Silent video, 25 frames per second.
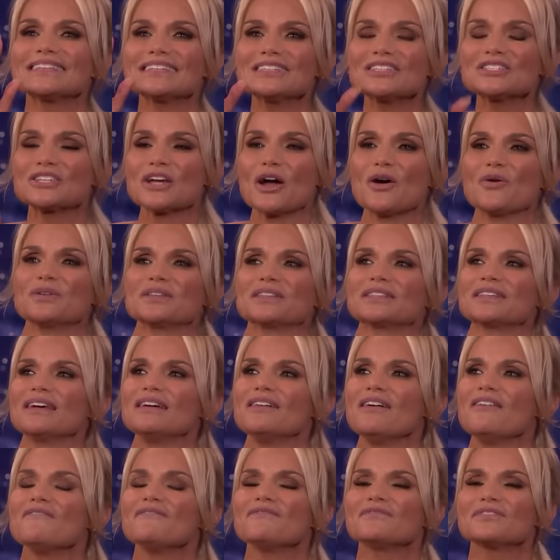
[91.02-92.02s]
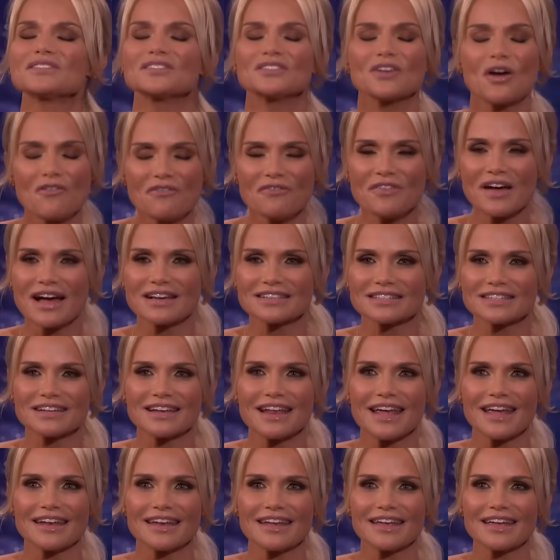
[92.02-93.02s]
this show is so
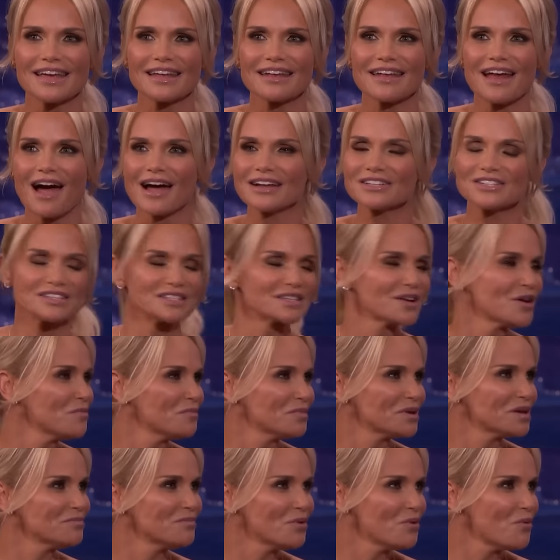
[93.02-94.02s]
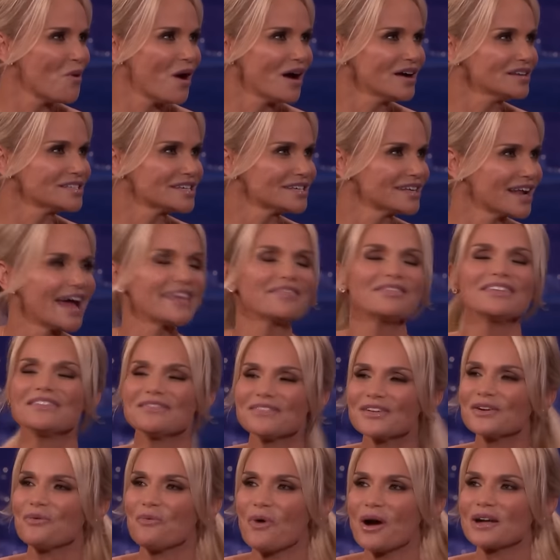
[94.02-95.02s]
fascinating, and I just hope people watch it. I
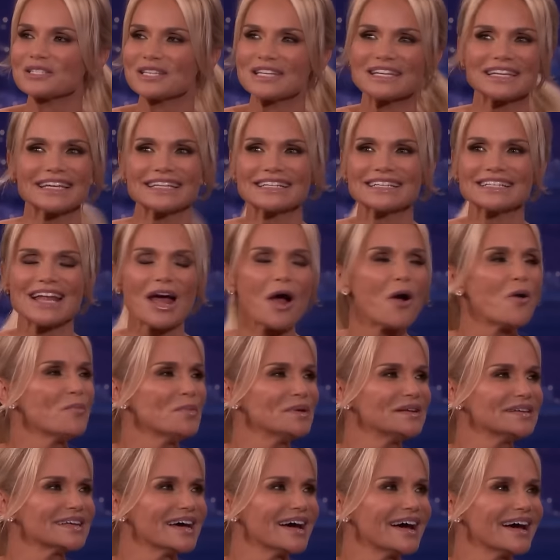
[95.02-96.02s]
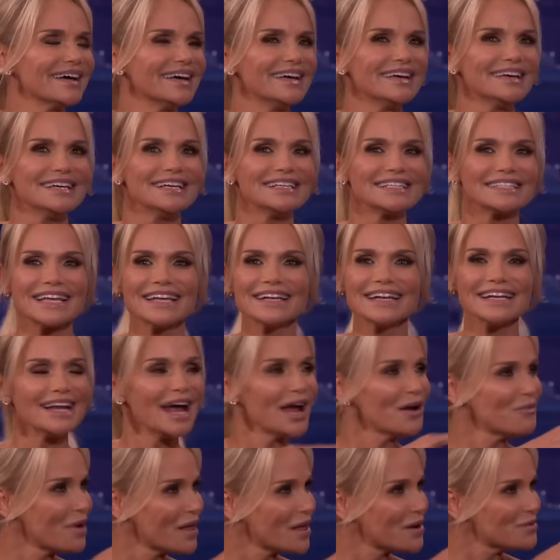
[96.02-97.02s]
think they're watching it. It opened uh, Sunday
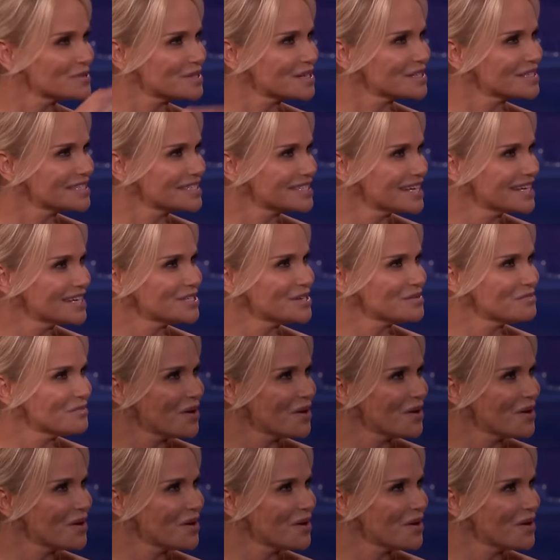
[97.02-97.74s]
night while I was on stage at